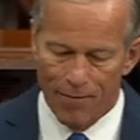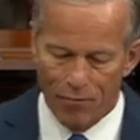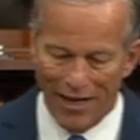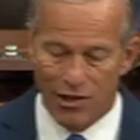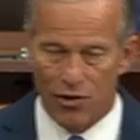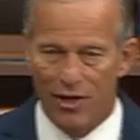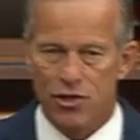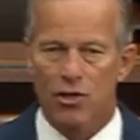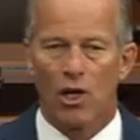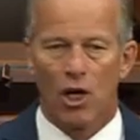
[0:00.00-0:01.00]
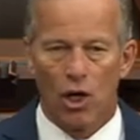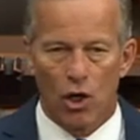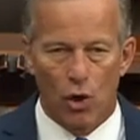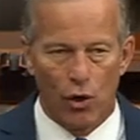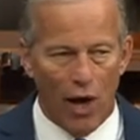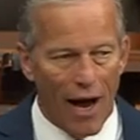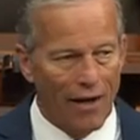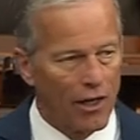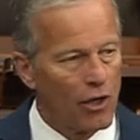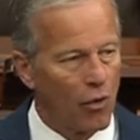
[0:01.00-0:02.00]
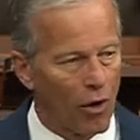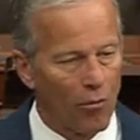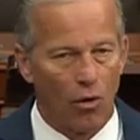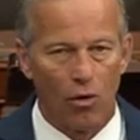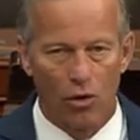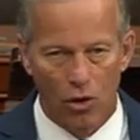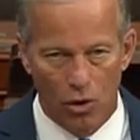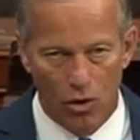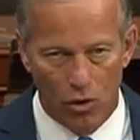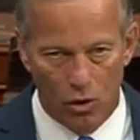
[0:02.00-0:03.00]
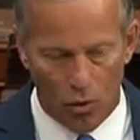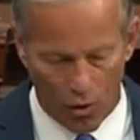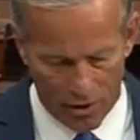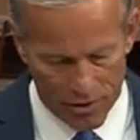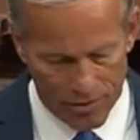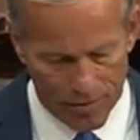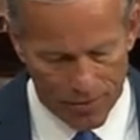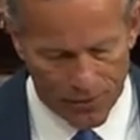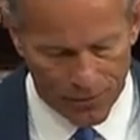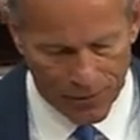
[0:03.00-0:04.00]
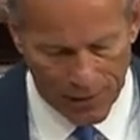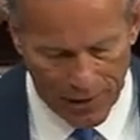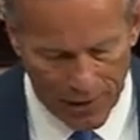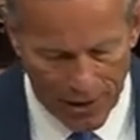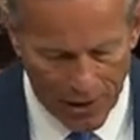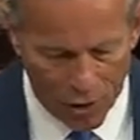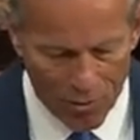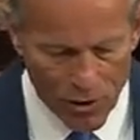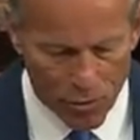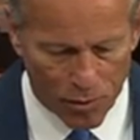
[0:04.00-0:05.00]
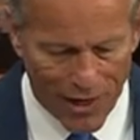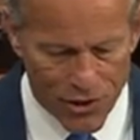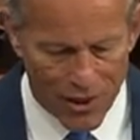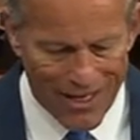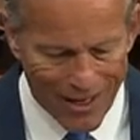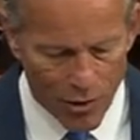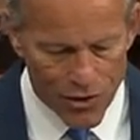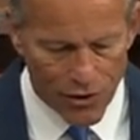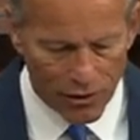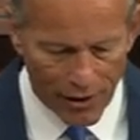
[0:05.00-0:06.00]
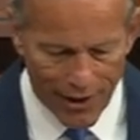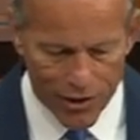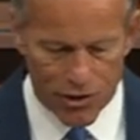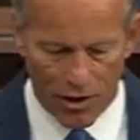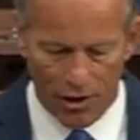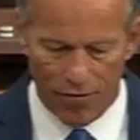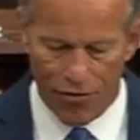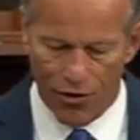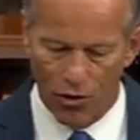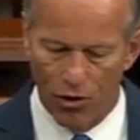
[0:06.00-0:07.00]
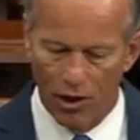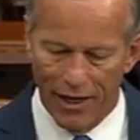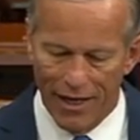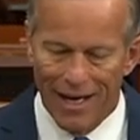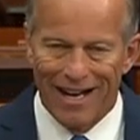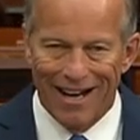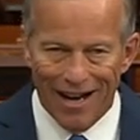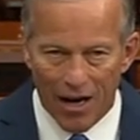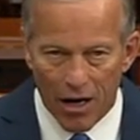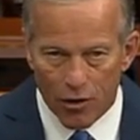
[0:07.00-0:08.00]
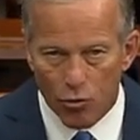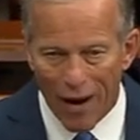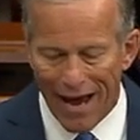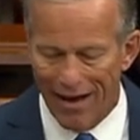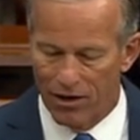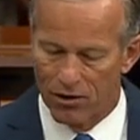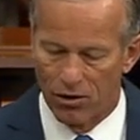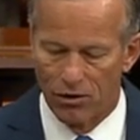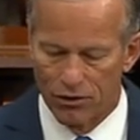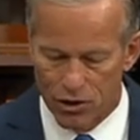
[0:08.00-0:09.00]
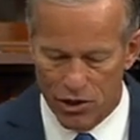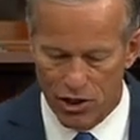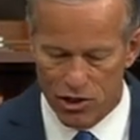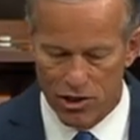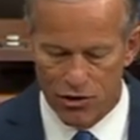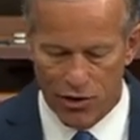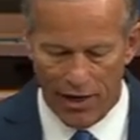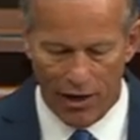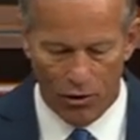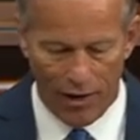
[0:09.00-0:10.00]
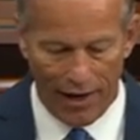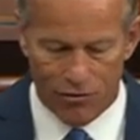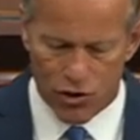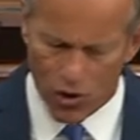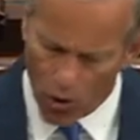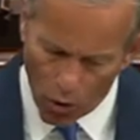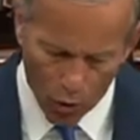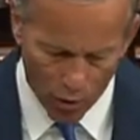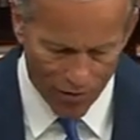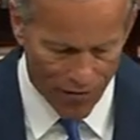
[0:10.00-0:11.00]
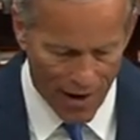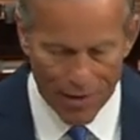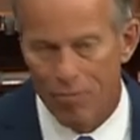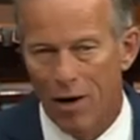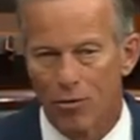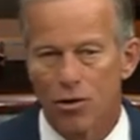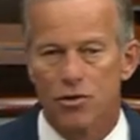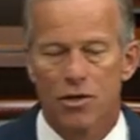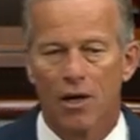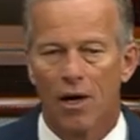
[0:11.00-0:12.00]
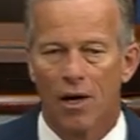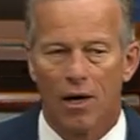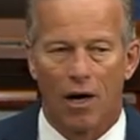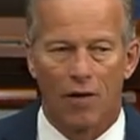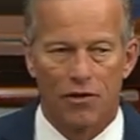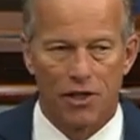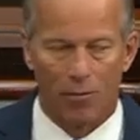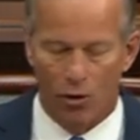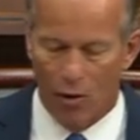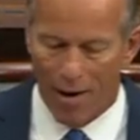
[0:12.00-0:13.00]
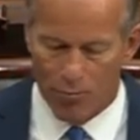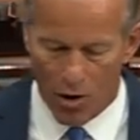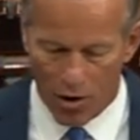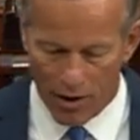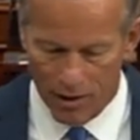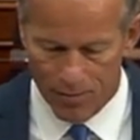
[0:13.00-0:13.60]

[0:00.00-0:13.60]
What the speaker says: makes this not a normal court. Well, Mr. President, here is the list of thoroughly unradical decisions that have so horrified members of the Democrat Party.